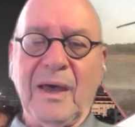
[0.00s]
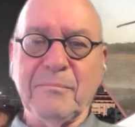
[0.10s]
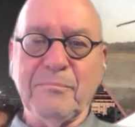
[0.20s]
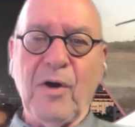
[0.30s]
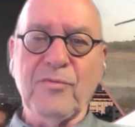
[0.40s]

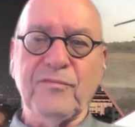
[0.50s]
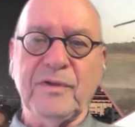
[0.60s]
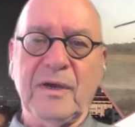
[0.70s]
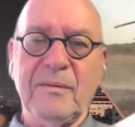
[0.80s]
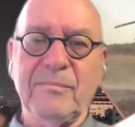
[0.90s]
and both
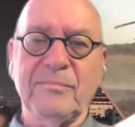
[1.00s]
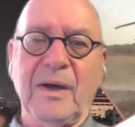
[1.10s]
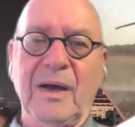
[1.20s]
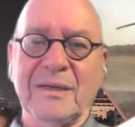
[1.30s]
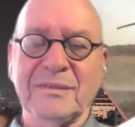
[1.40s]
of
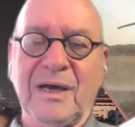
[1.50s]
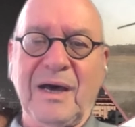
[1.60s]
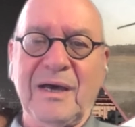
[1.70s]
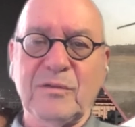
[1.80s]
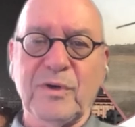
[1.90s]
them are
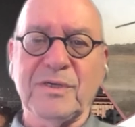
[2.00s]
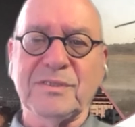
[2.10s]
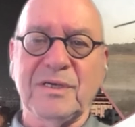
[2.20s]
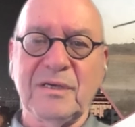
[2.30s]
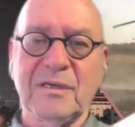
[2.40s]
tied
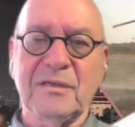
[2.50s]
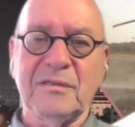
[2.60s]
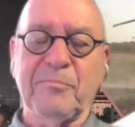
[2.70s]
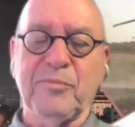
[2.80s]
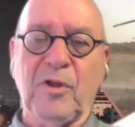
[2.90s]
with the
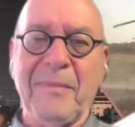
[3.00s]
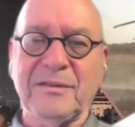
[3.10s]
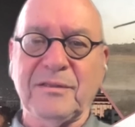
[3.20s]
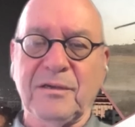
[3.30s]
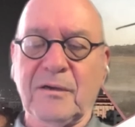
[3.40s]

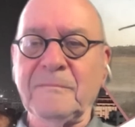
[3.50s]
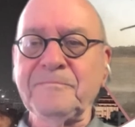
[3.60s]
diplomatic.